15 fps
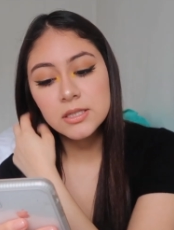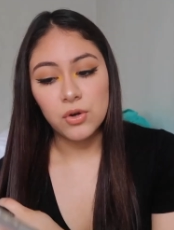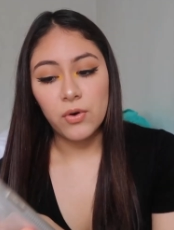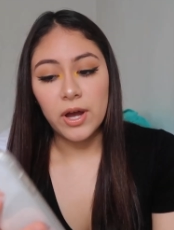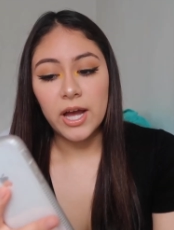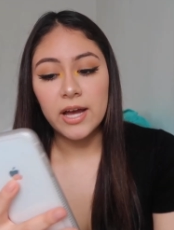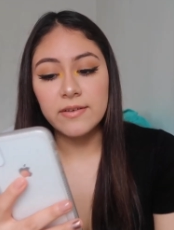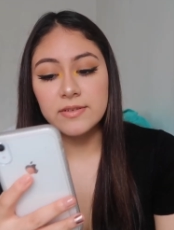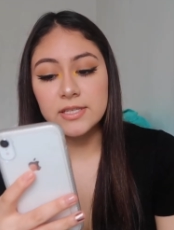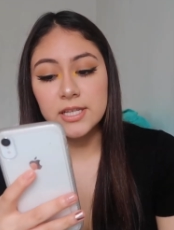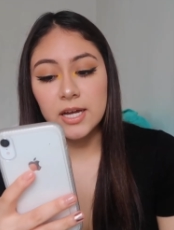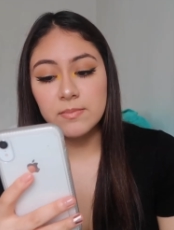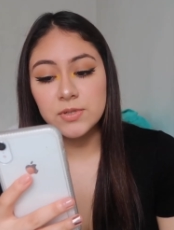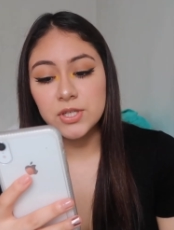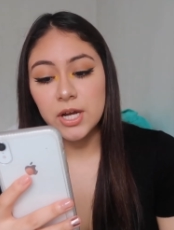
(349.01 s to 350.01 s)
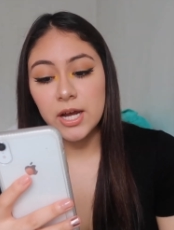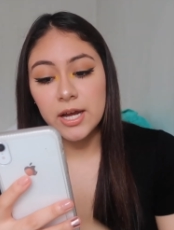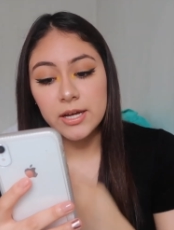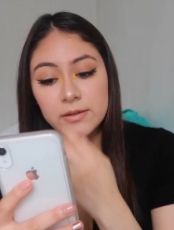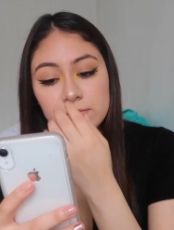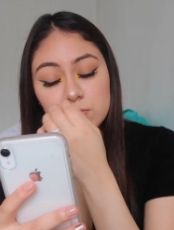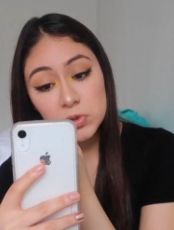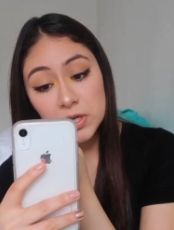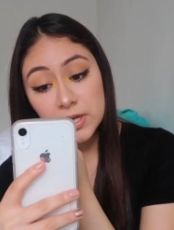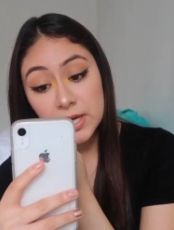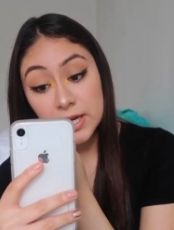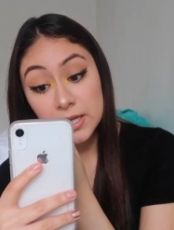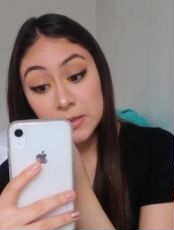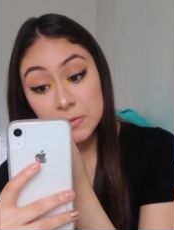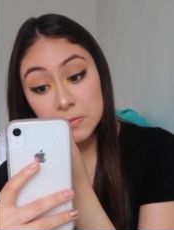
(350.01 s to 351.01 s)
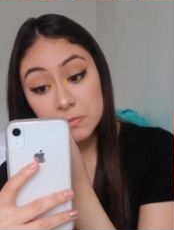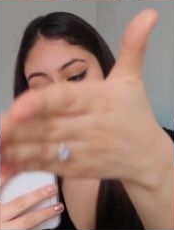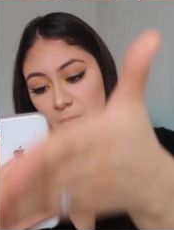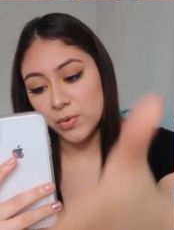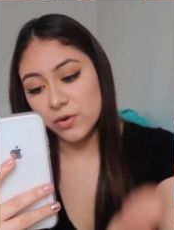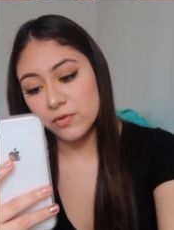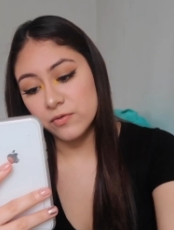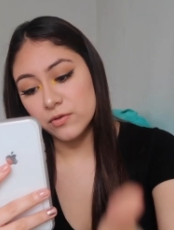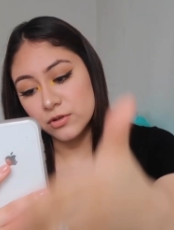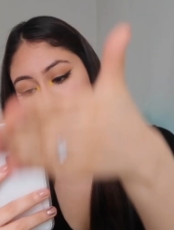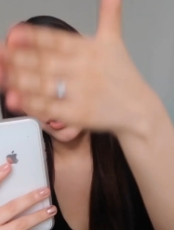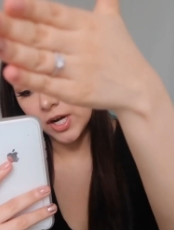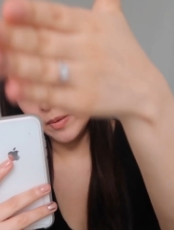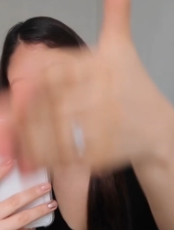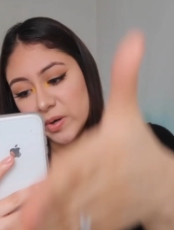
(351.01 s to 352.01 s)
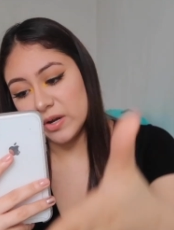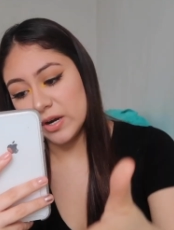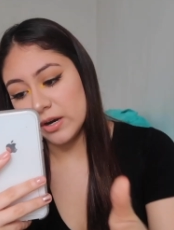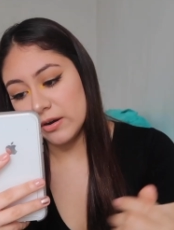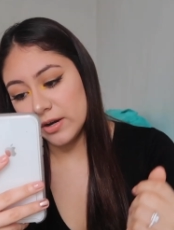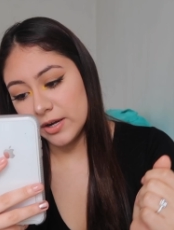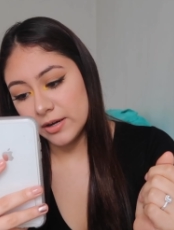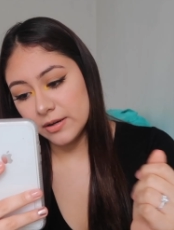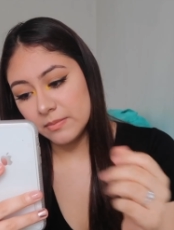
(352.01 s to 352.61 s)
So I have Snapchat, again, my beautiful tripod area.